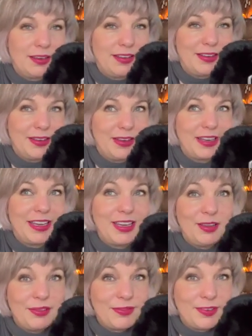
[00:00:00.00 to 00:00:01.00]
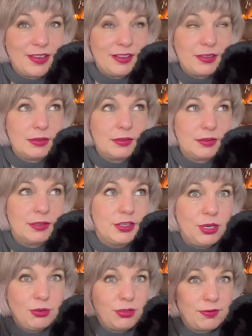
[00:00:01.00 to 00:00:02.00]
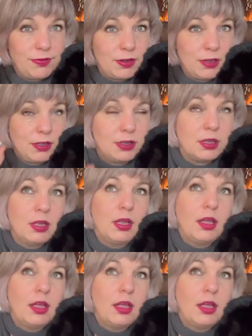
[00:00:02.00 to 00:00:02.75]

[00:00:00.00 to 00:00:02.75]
looking youthful